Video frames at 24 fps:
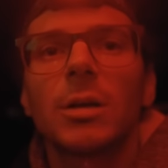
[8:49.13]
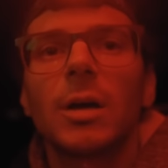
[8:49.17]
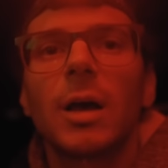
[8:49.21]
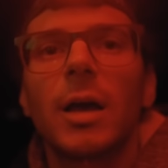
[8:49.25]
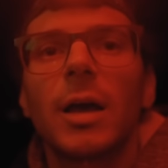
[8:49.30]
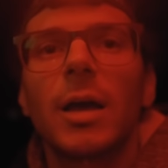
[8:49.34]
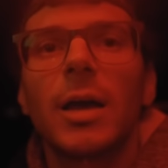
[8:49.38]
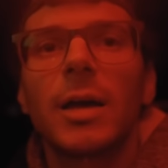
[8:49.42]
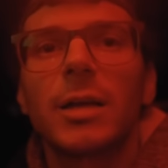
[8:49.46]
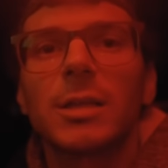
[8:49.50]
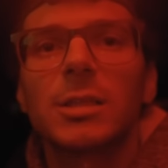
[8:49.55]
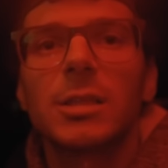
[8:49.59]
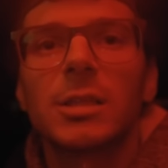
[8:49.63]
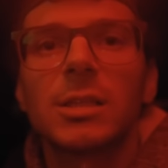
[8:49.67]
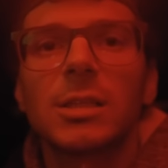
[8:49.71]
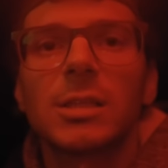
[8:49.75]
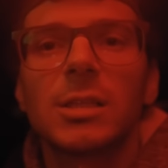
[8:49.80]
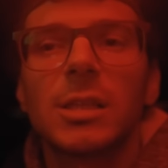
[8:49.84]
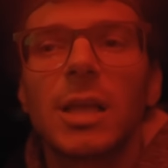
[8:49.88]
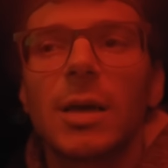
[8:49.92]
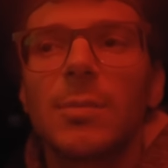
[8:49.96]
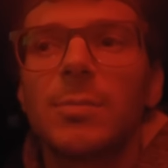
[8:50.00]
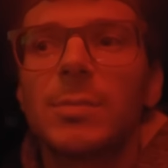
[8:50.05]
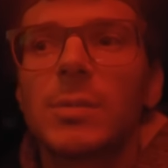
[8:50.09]
I actually
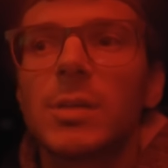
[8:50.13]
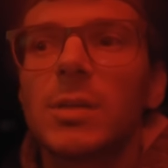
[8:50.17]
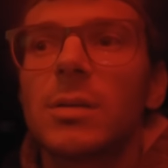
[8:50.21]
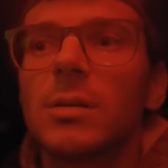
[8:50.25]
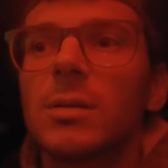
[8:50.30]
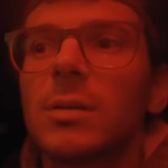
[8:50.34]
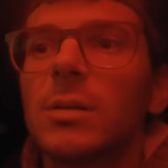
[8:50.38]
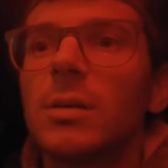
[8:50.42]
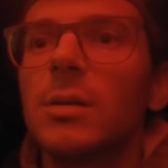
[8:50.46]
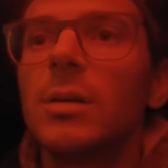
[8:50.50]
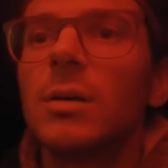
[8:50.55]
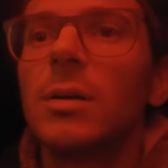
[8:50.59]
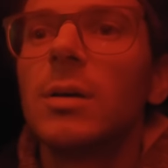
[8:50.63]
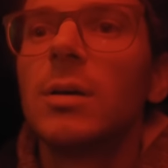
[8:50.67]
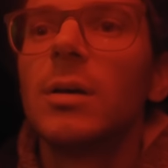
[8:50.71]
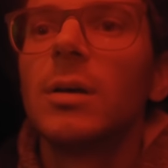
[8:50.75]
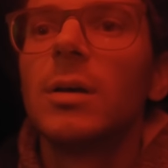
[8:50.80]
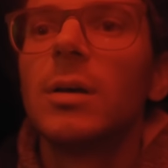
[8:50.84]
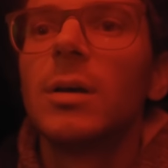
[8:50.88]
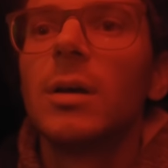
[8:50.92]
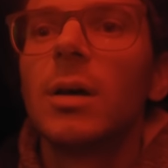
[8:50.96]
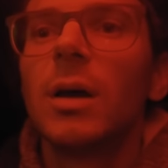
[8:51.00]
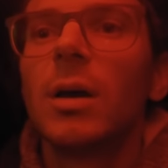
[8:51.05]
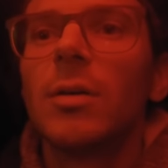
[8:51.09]
slept
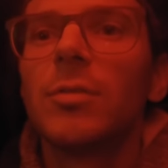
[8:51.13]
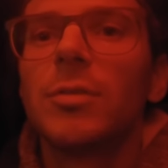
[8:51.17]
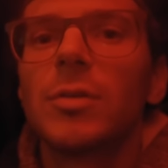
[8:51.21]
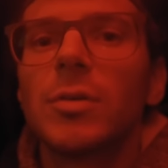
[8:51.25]
a